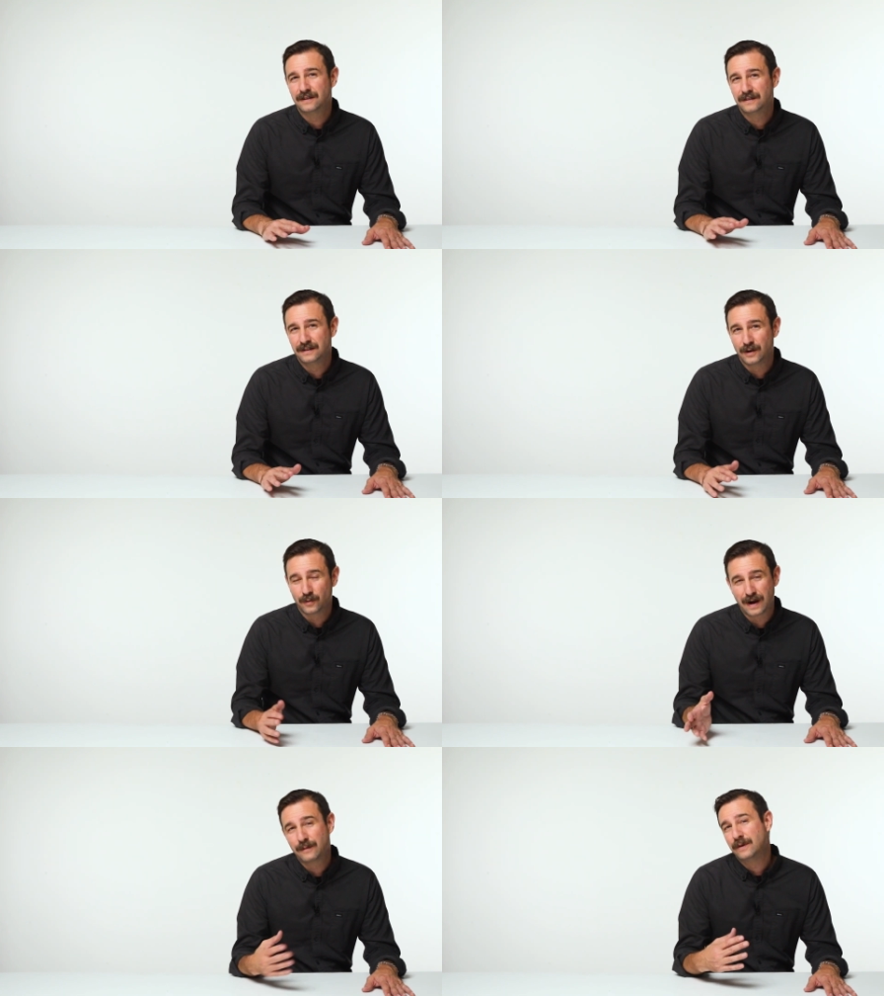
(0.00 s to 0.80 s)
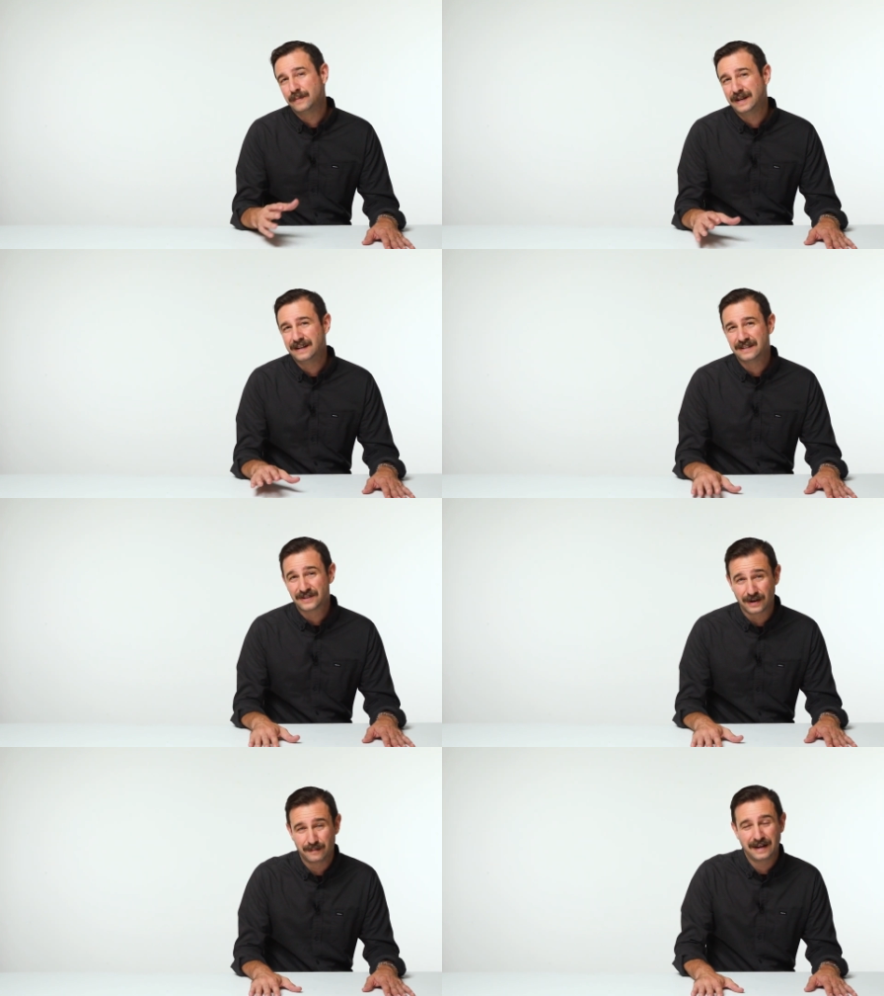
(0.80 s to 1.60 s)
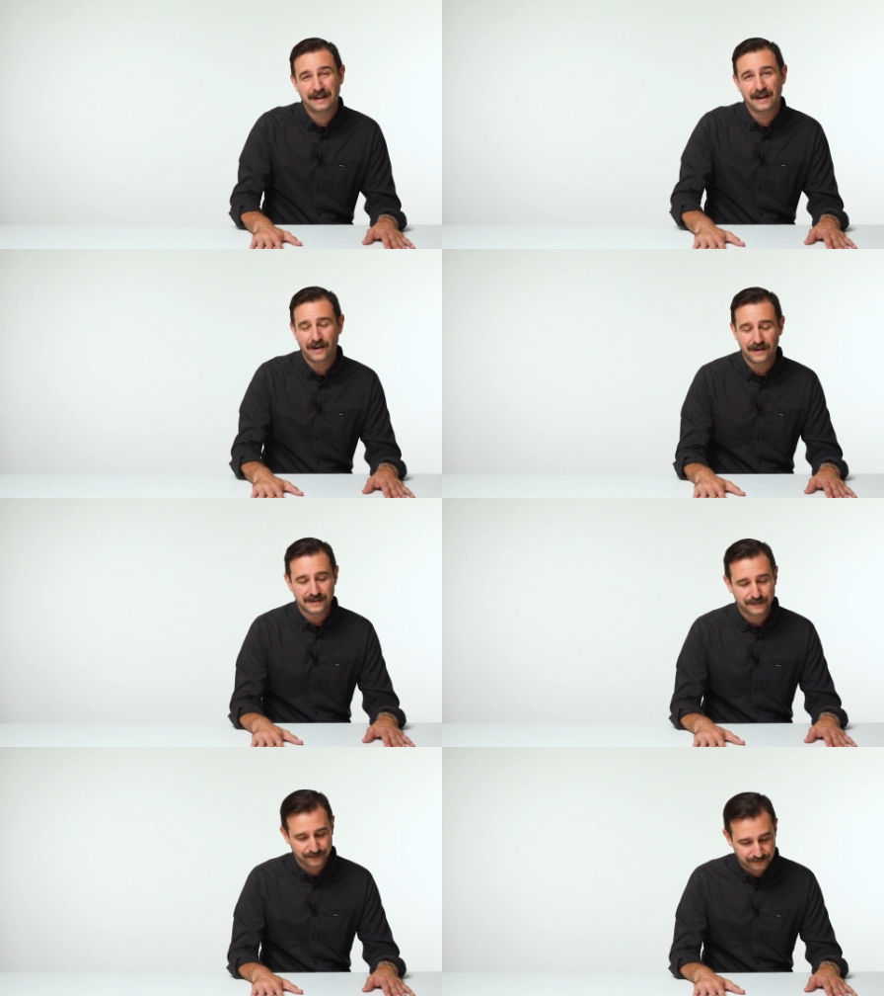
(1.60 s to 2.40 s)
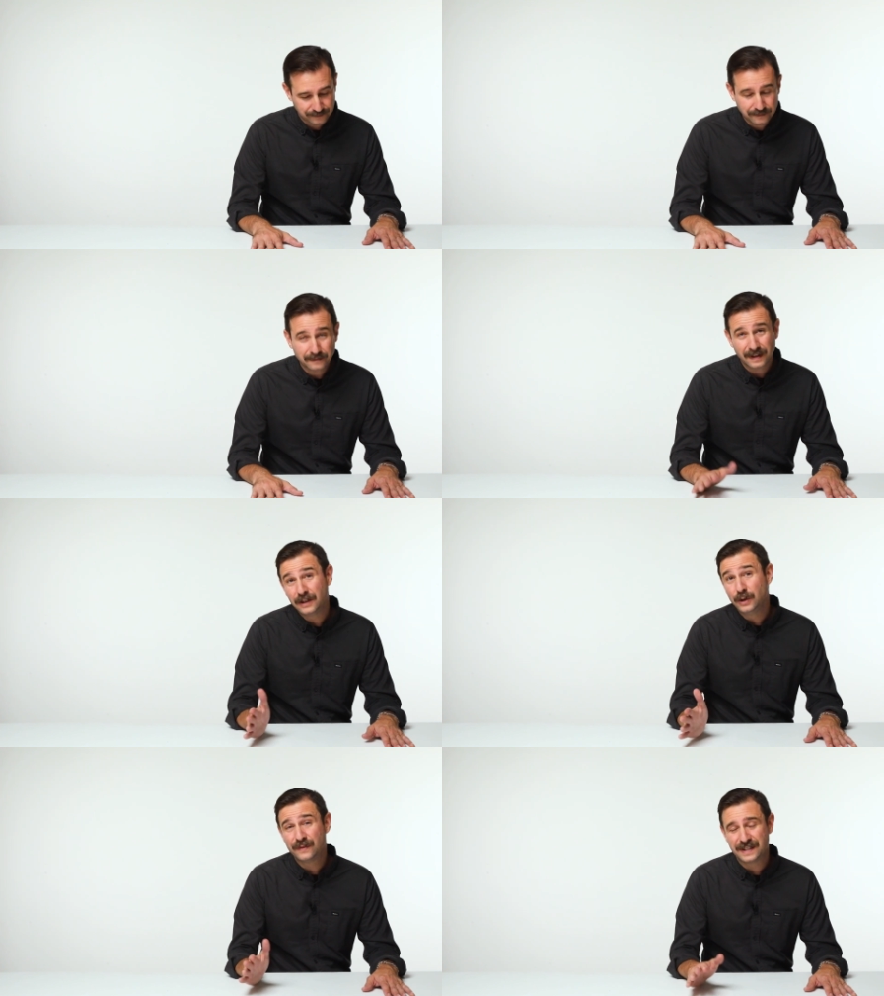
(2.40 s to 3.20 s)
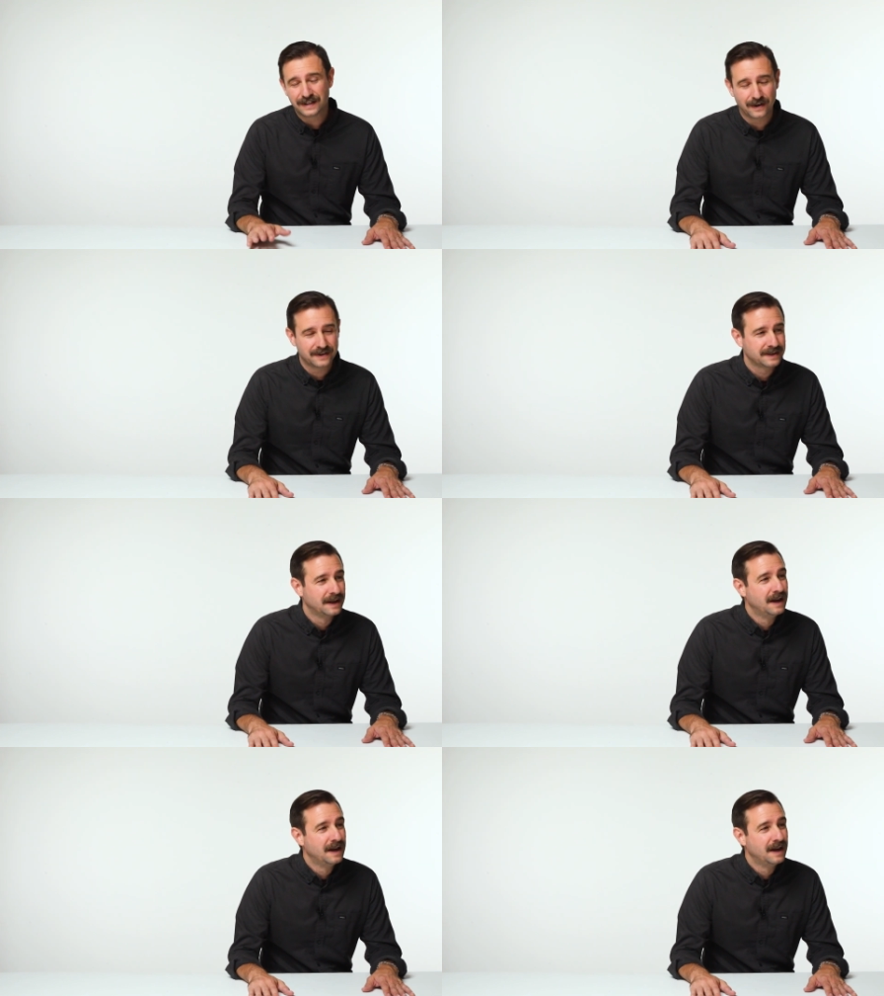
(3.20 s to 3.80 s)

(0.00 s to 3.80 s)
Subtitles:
you know, right when Panini started making cards, UFC cards,